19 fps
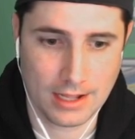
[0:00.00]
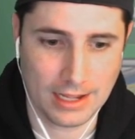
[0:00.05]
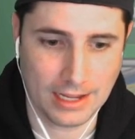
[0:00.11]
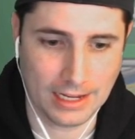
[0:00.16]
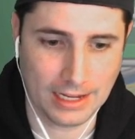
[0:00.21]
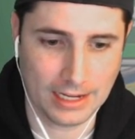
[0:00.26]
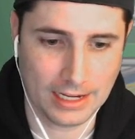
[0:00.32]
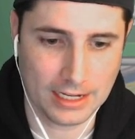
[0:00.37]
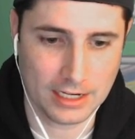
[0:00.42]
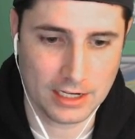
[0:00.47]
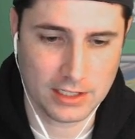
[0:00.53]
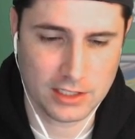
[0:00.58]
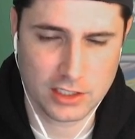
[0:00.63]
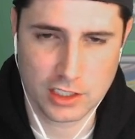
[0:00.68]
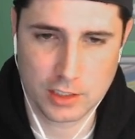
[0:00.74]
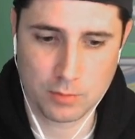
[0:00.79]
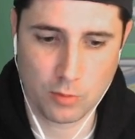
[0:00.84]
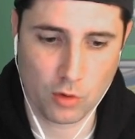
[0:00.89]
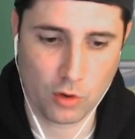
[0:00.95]
And this
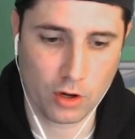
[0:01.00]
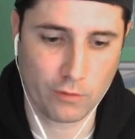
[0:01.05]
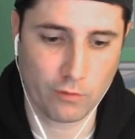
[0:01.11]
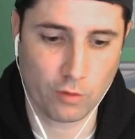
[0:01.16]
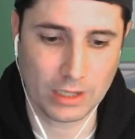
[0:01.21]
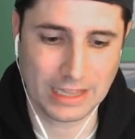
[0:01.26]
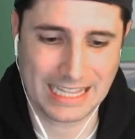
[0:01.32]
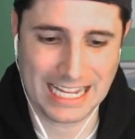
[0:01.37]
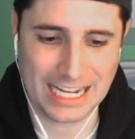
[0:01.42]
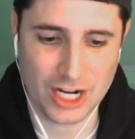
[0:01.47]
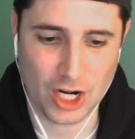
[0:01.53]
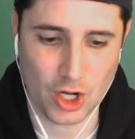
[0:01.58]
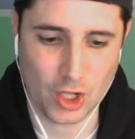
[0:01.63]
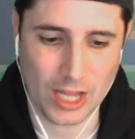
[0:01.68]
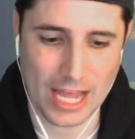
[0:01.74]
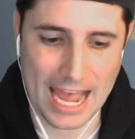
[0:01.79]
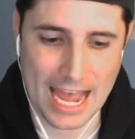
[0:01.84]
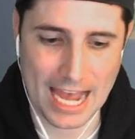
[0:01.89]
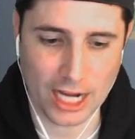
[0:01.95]
is more of what they call
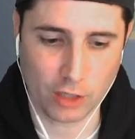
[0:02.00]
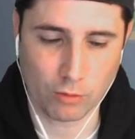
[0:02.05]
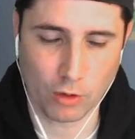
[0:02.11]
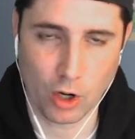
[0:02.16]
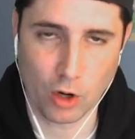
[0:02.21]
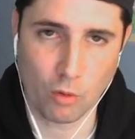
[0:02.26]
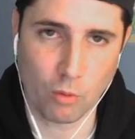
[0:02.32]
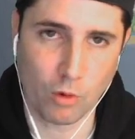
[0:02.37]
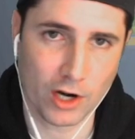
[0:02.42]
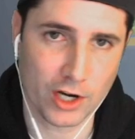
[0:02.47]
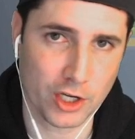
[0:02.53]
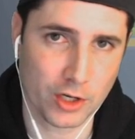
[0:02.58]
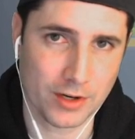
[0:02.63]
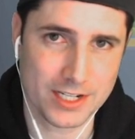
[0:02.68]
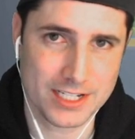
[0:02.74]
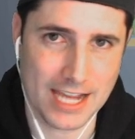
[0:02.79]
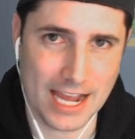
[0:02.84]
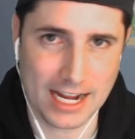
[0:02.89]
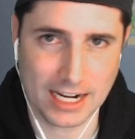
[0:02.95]
aggro, where you're
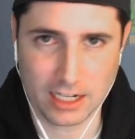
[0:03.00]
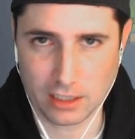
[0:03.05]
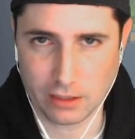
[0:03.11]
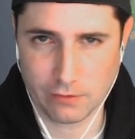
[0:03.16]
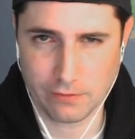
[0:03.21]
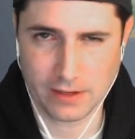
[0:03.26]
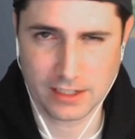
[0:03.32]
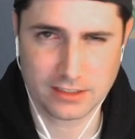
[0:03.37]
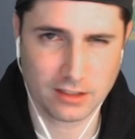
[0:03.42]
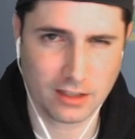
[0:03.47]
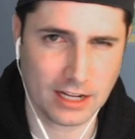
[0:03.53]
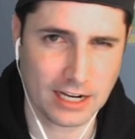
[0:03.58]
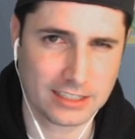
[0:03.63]
attacking the face a lot.